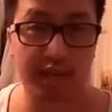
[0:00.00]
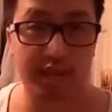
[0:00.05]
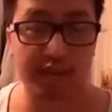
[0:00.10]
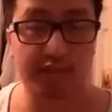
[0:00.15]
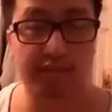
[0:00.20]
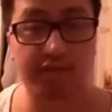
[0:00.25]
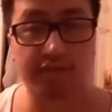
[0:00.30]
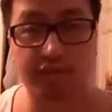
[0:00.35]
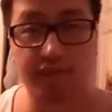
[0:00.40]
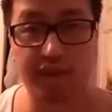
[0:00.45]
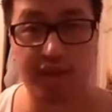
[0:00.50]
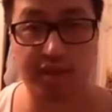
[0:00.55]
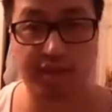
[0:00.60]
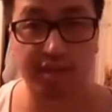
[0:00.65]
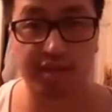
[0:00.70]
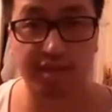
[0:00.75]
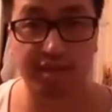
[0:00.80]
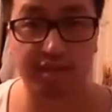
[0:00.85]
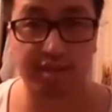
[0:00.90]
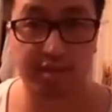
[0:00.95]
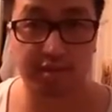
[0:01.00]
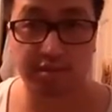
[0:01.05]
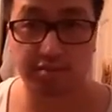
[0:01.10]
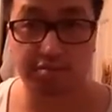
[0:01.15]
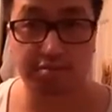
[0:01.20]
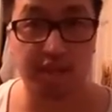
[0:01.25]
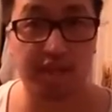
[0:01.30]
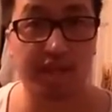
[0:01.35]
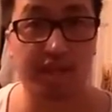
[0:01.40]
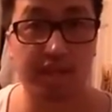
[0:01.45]
and it affects
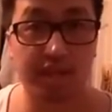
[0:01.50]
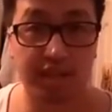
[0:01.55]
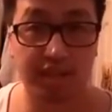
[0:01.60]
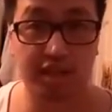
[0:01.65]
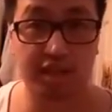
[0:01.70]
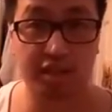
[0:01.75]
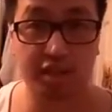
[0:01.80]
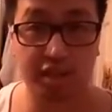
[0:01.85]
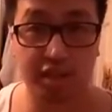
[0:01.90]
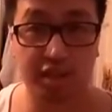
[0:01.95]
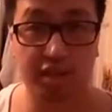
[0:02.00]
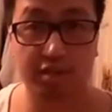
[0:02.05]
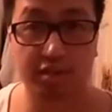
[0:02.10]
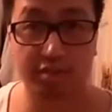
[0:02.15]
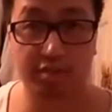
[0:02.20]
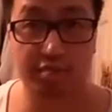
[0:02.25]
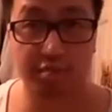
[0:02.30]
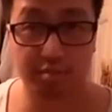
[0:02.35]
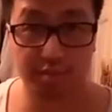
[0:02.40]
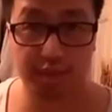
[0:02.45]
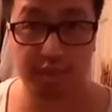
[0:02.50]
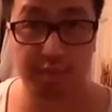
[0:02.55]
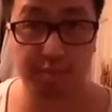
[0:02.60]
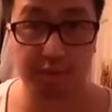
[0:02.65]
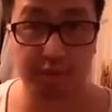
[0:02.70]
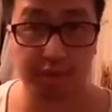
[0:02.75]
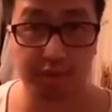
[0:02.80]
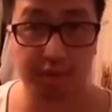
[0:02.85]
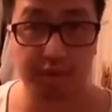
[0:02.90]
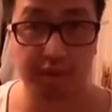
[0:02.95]
mainly young
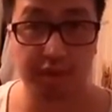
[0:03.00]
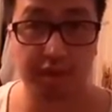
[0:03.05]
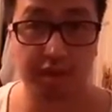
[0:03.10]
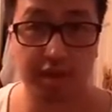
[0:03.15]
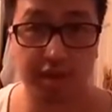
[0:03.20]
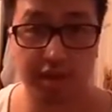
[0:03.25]
people.